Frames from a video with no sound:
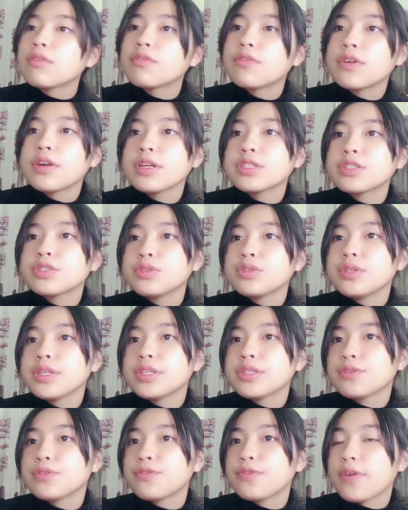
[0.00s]
First, you
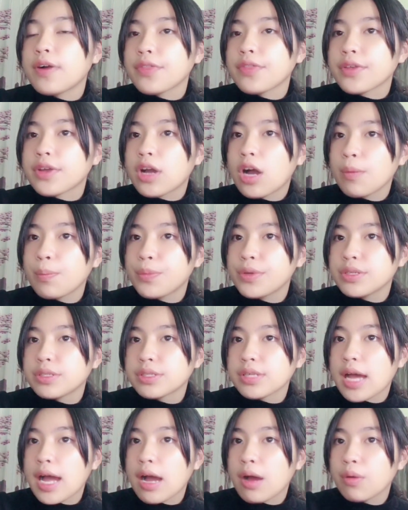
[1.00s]
need to find the
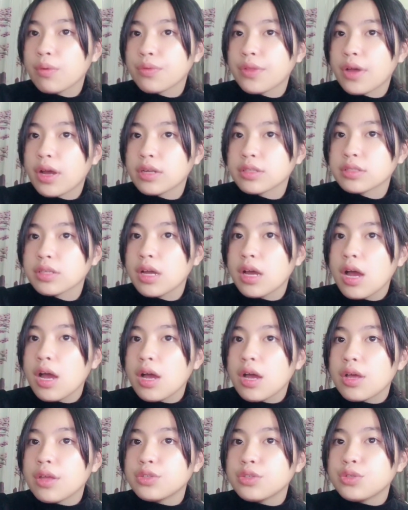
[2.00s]
coupons out that
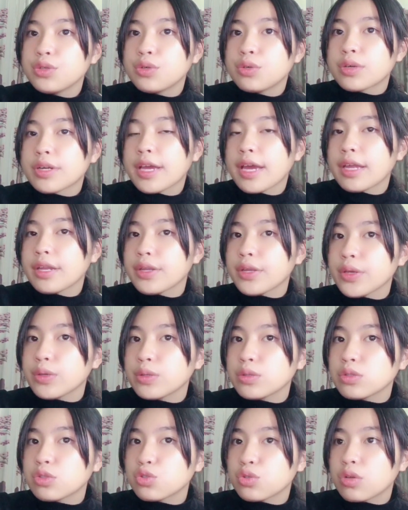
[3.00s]
you can
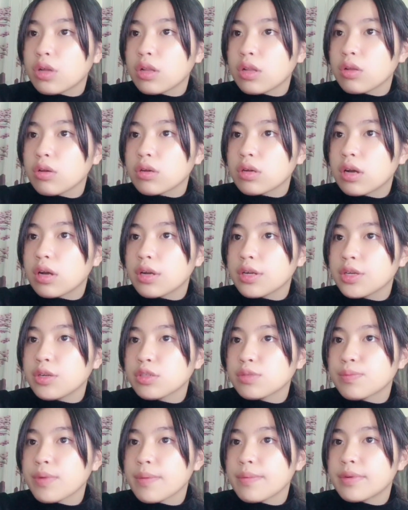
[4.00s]
use. Your local
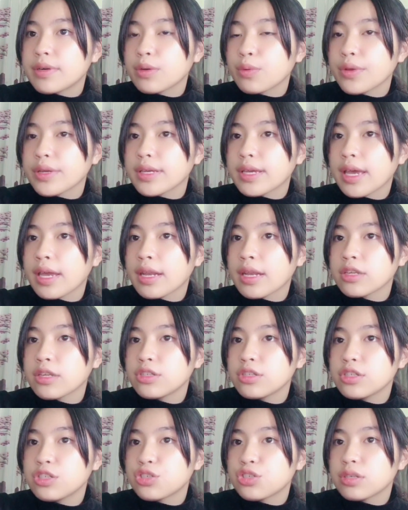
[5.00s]
newspaper weekend
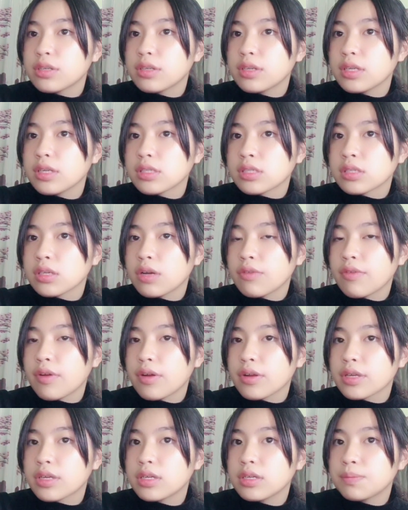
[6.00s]
edition is a
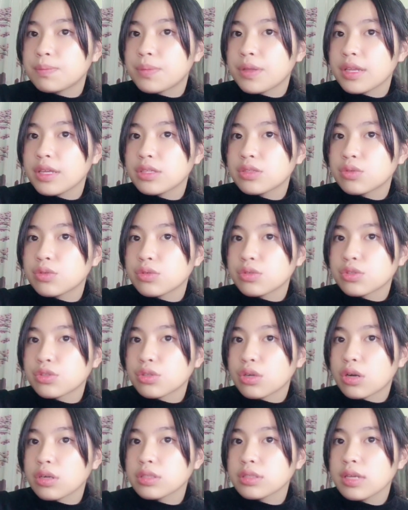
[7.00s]
very good place to
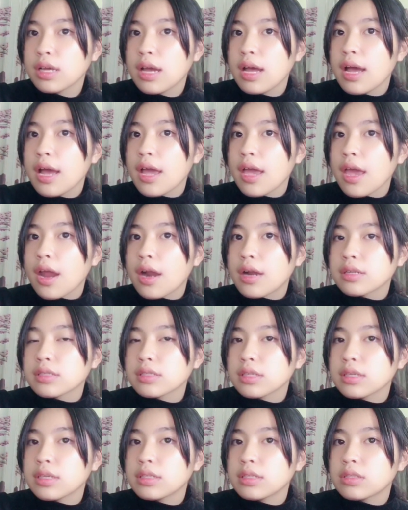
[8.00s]
start
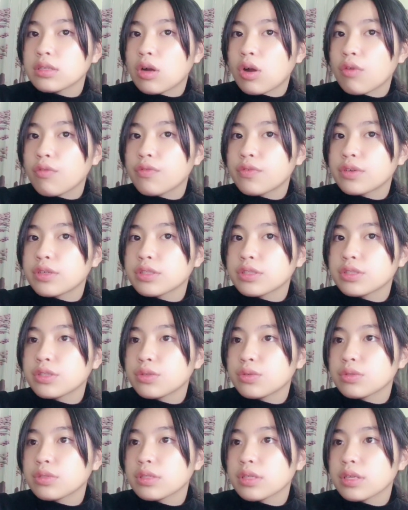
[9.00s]
as it offers
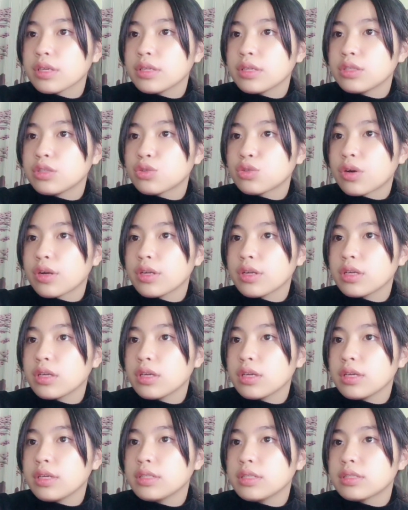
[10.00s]
deals in your
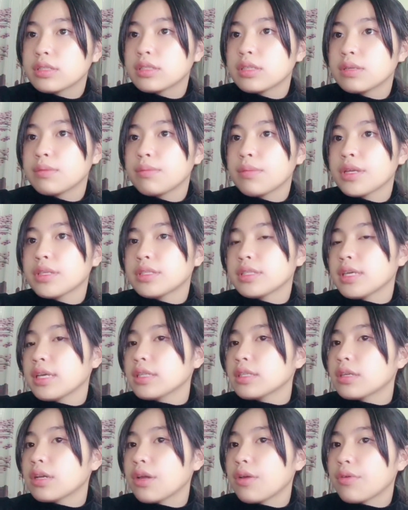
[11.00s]

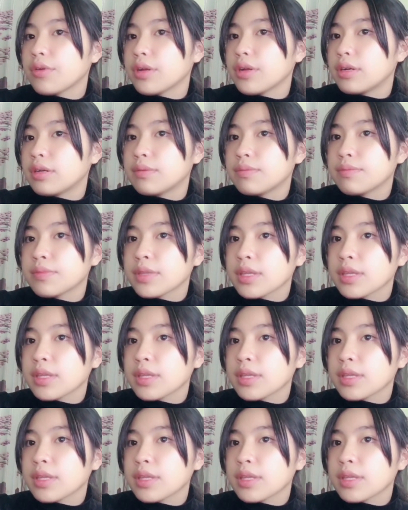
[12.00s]
intermediate area.